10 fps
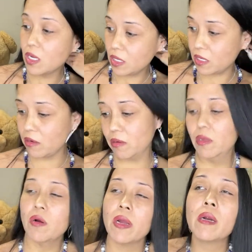
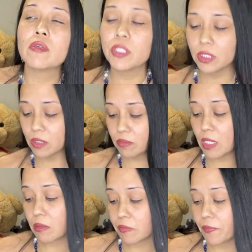your energy
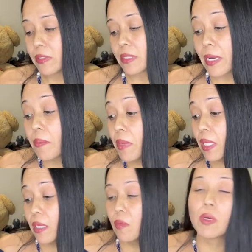sometimes feels like
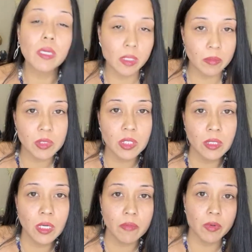me when it comes to
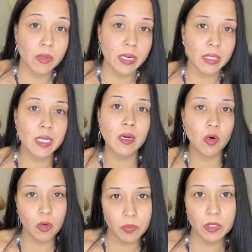love. You're like that
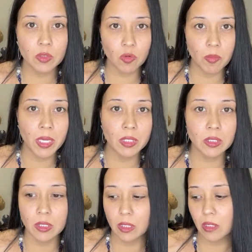hopeless
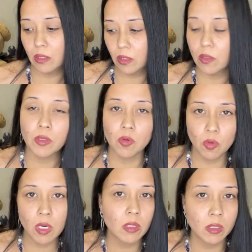romantic. You
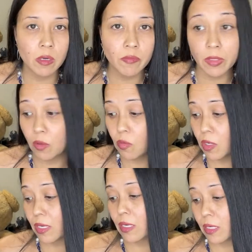want love and you
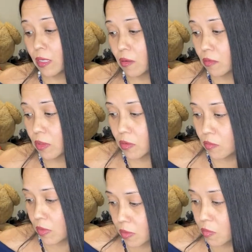want it now. You don't
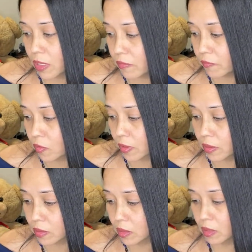want to wait for it.
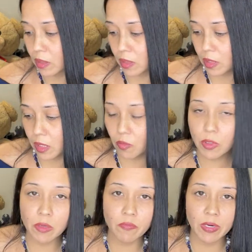And
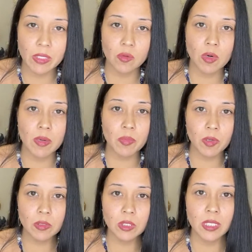when you find the right
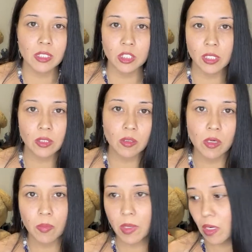person that checks all
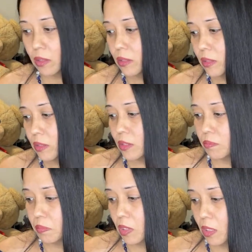your boxes,
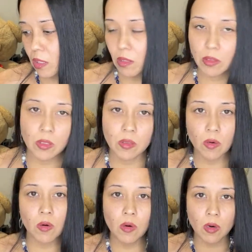your
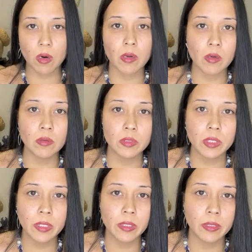whole heart goes
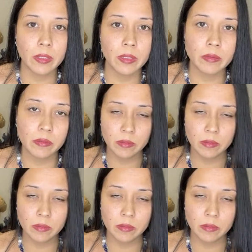in. And then,